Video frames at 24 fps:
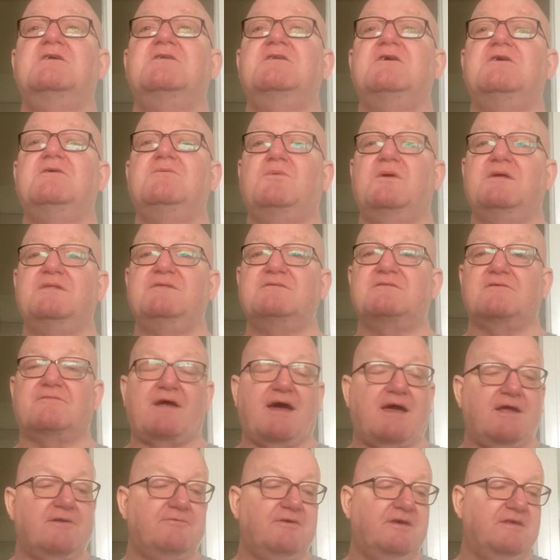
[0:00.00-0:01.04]
no wins
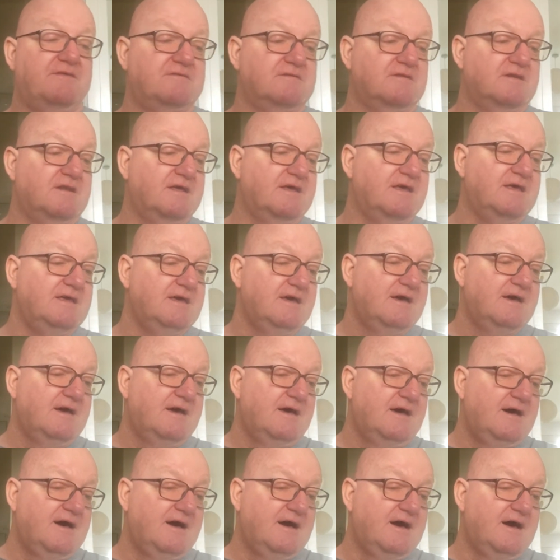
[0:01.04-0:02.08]
around recently,
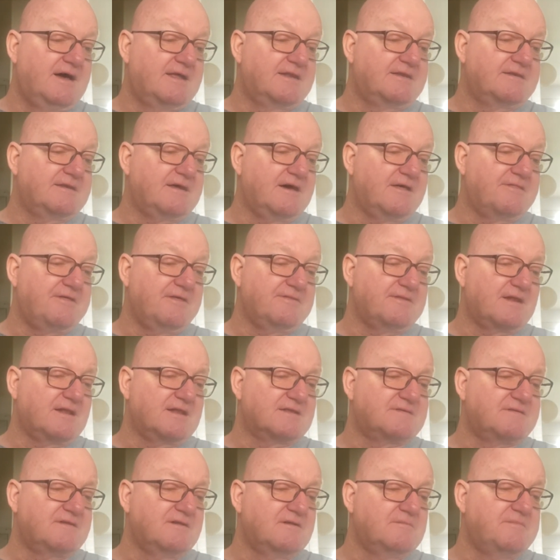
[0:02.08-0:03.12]
and I think that'll
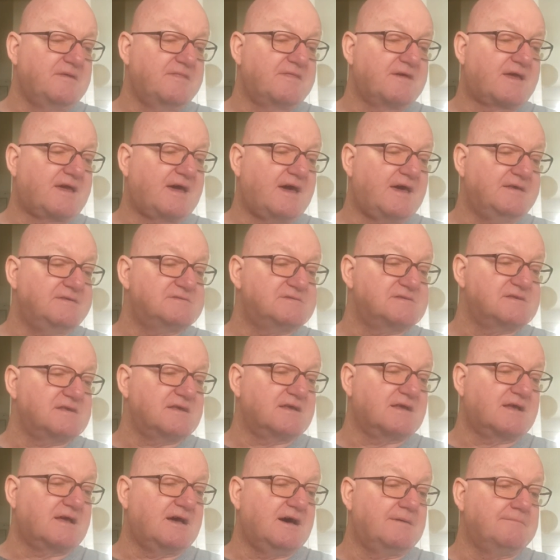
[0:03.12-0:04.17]
still be the case
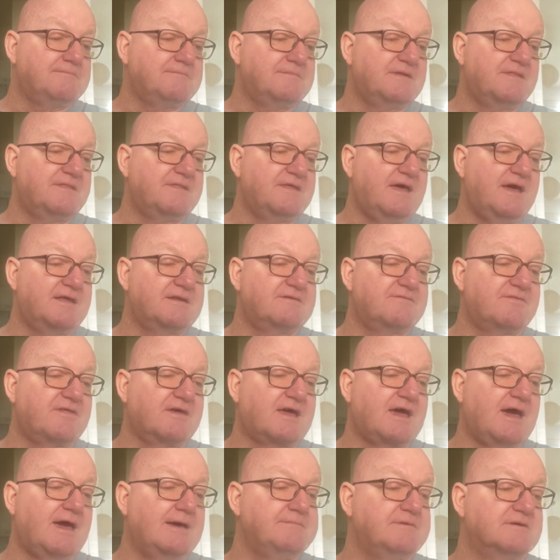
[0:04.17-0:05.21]
come the end of the
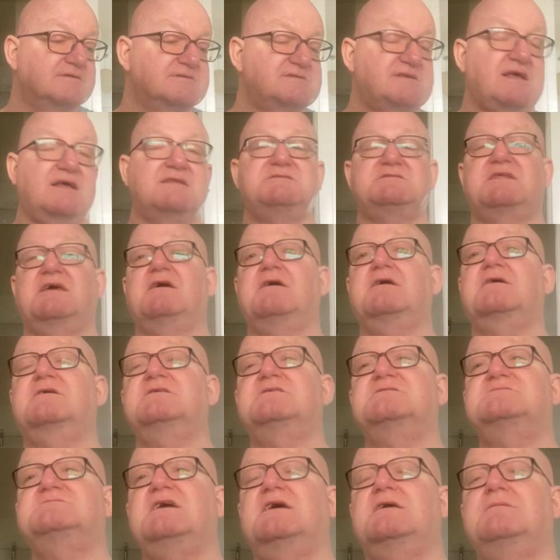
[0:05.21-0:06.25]
game on Saturday. I'm
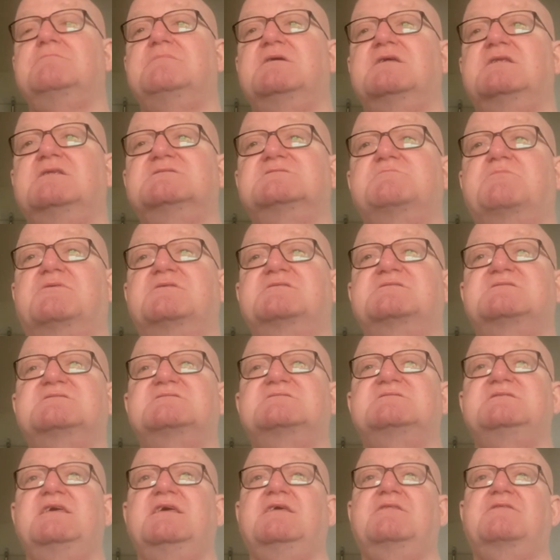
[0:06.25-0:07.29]
going to take Middlesbrough to
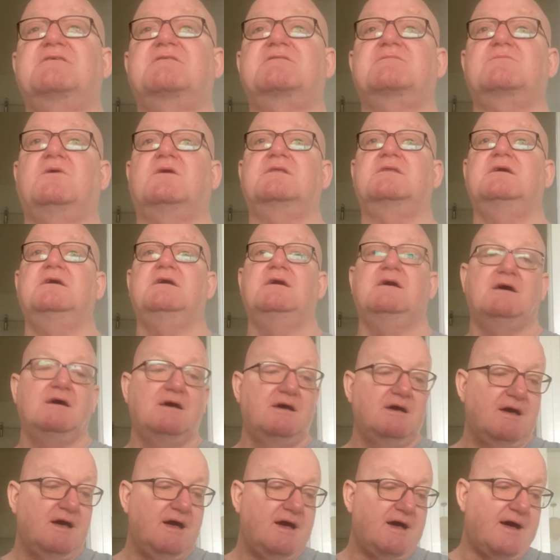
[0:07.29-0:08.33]
sneak this one
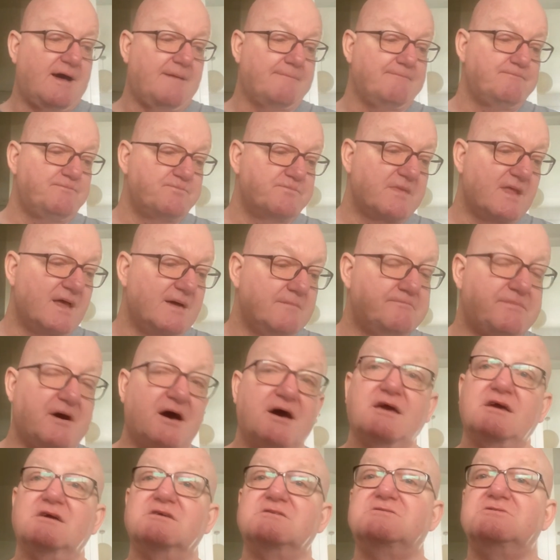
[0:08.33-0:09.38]

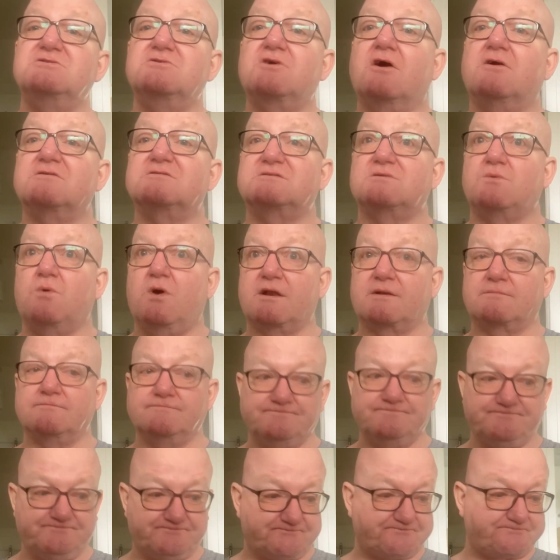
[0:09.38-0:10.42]
by
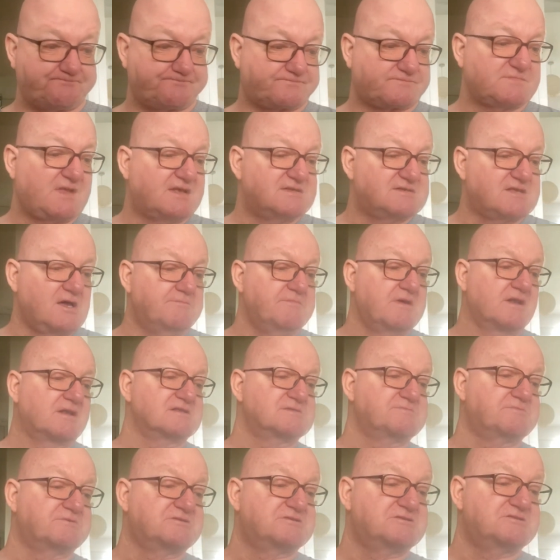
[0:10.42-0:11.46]
2-1. So
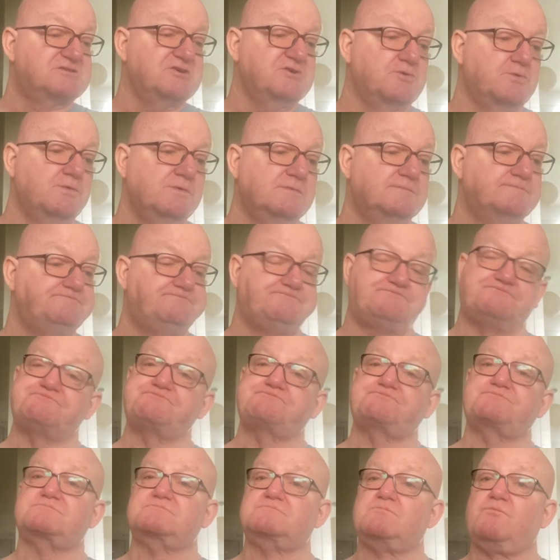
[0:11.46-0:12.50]
Middlesbrough 2,
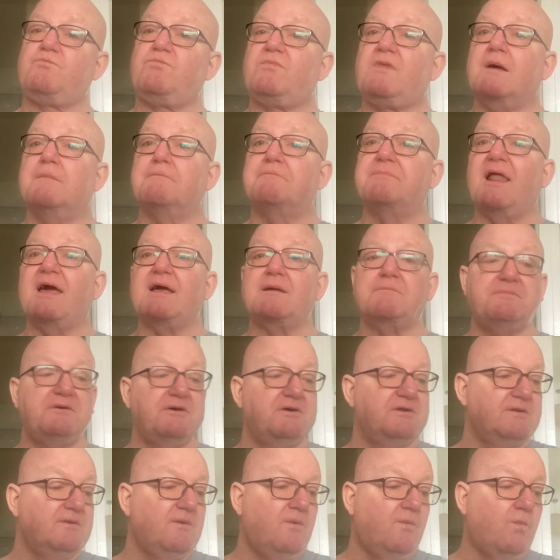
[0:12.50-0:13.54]

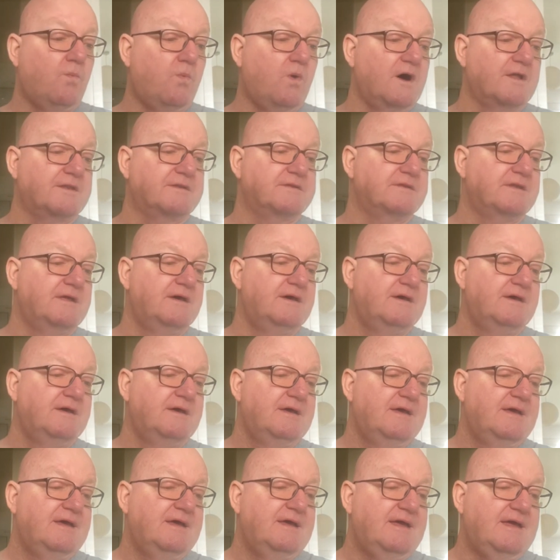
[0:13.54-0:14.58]
Blackburn 1
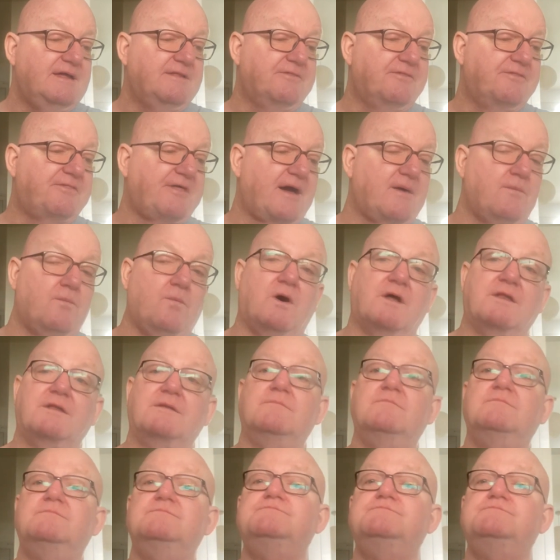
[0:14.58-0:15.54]
in that one.